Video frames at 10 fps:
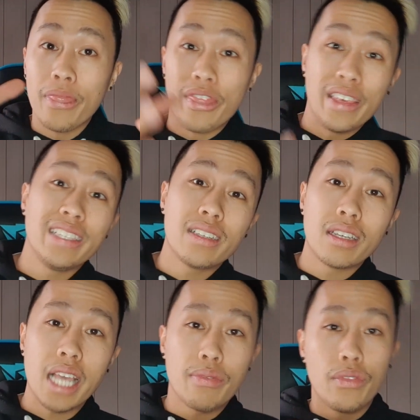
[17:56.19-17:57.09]
these
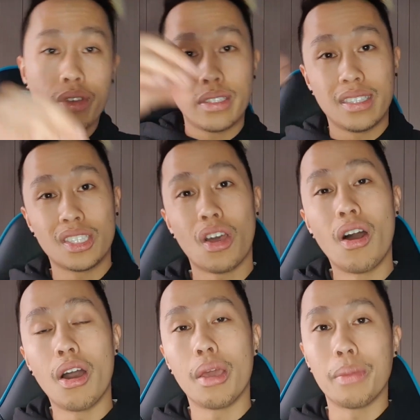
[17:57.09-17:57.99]
guys have invested
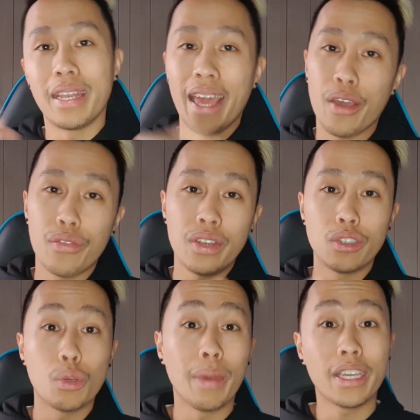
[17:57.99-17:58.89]
time and effort
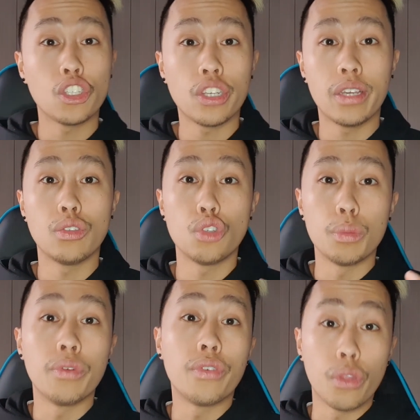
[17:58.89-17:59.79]
into making chairs
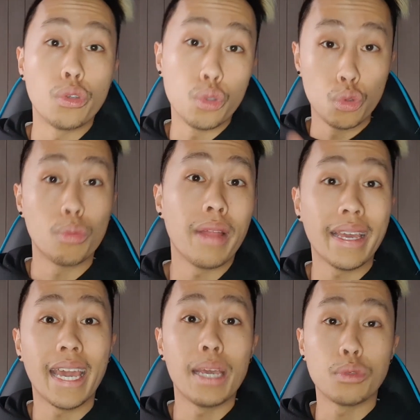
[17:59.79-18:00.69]
suitable for those who do play
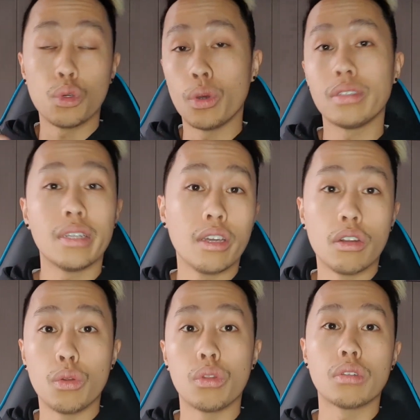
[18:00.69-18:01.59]
games and who are sitting on
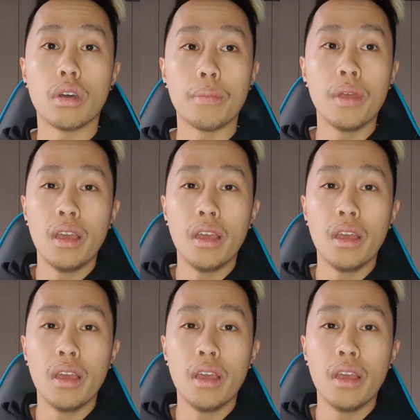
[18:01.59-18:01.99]
it all the time.